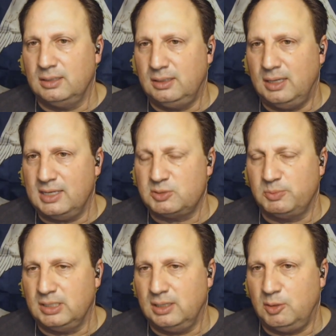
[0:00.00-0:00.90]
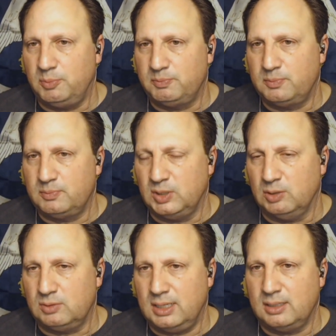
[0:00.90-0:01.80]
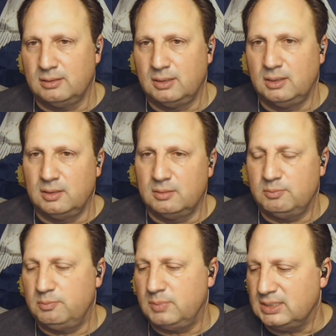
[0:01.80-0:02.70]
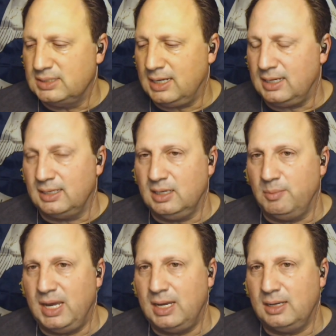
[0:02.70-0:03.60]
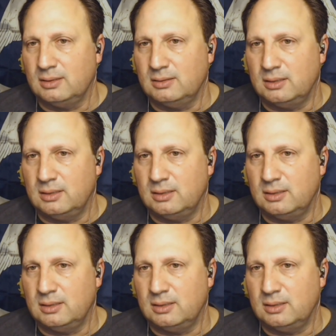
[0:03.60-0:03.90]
And then he asked me to help, you know, kind of be second in command.